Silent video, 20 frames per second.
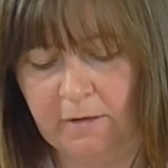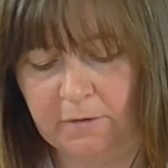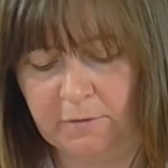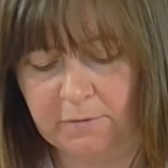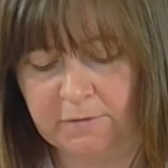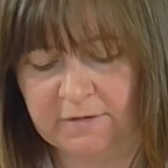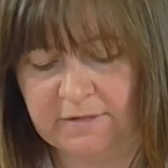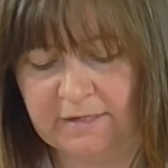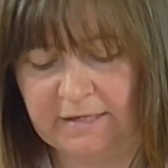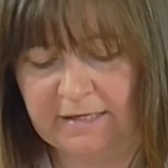
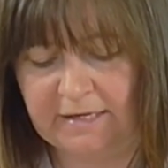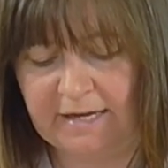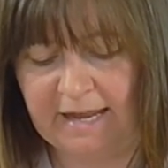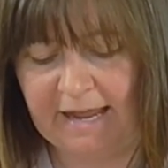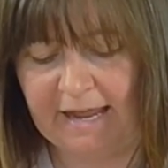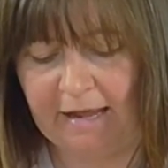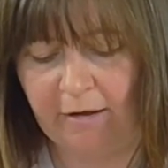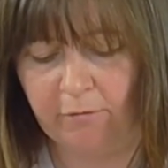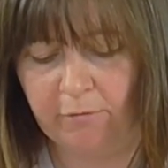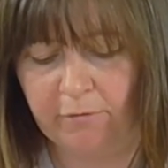You'll see
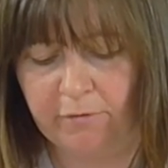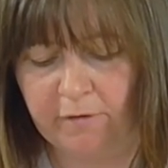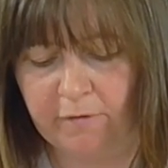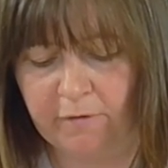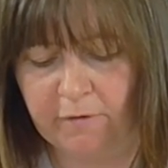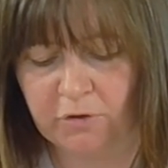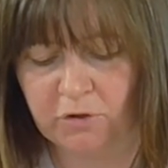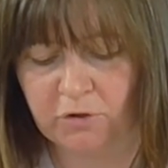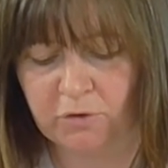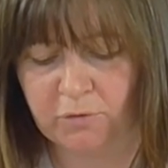now
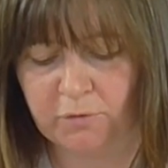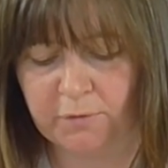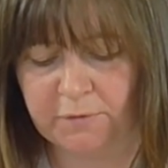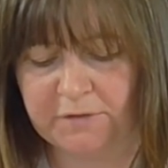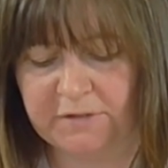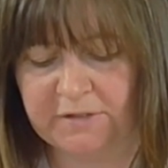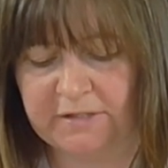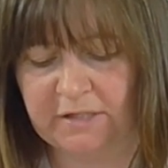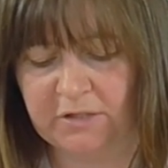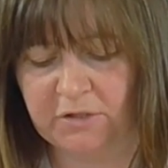that the
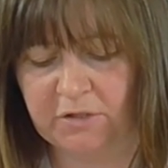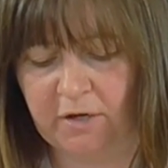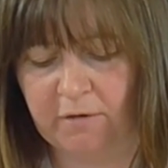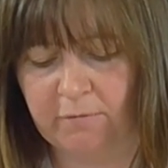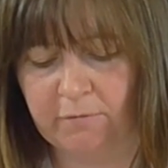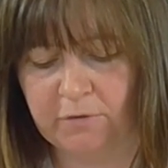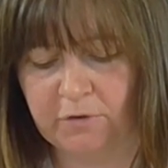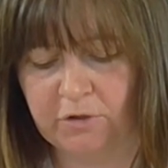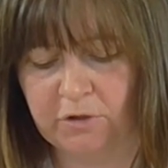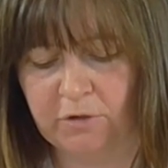short stitch
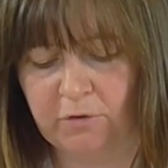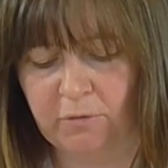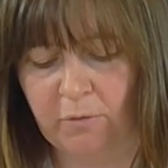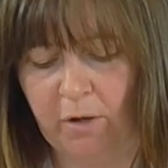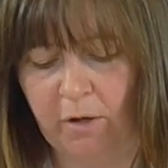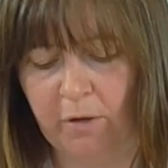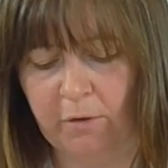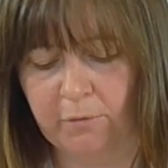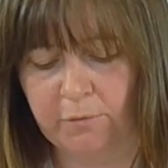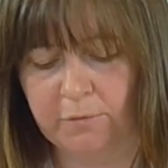over the two
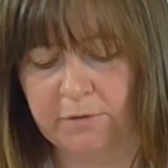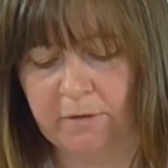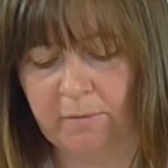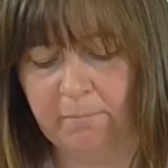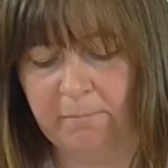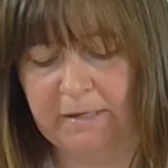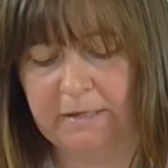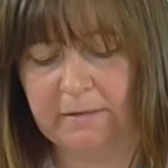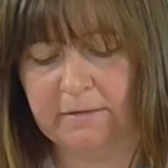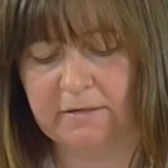holes
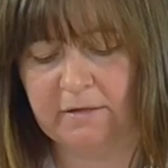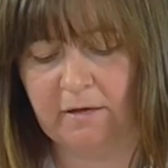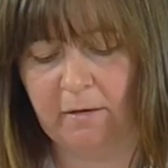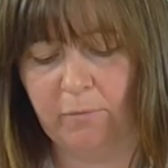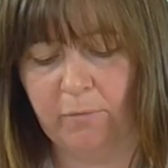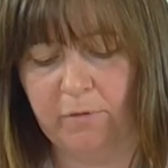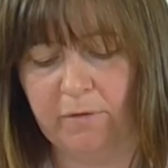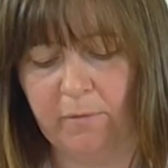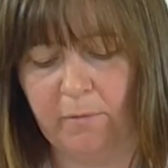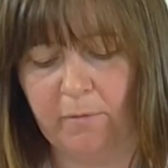meets
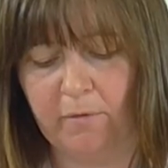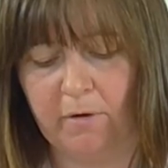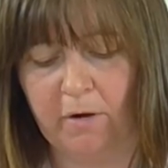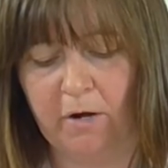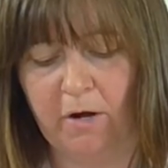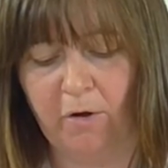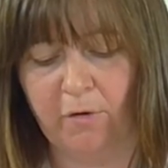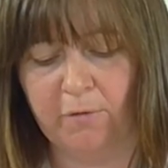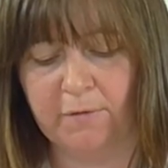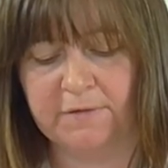up with the
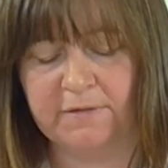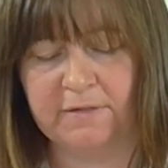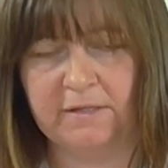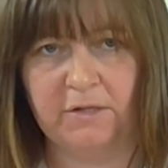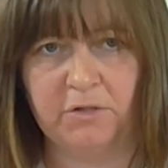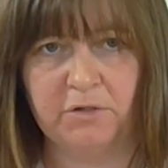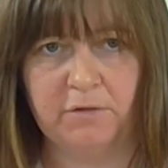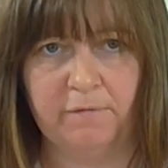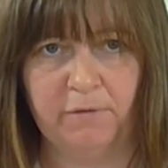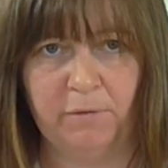long
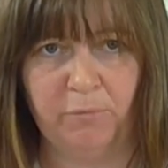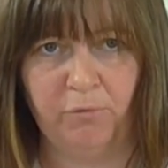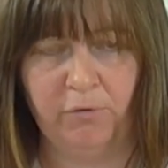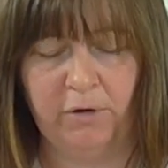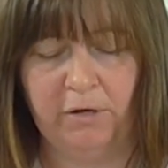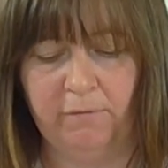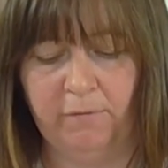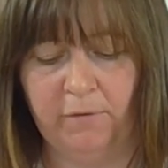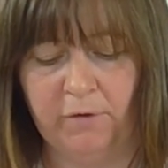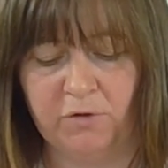stitch of the
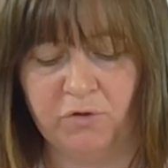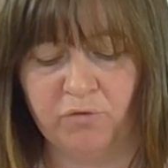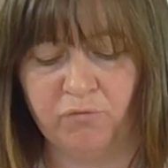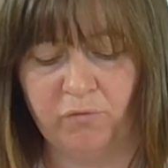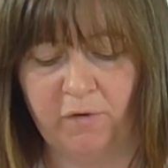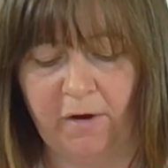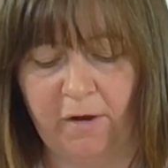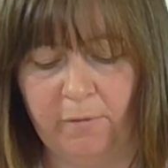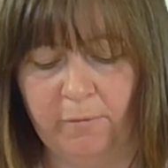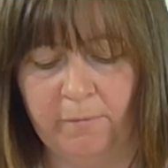
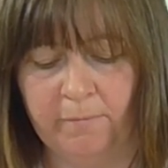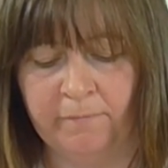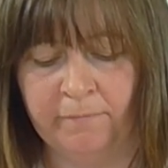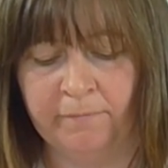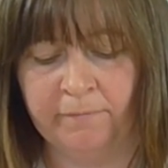previous row.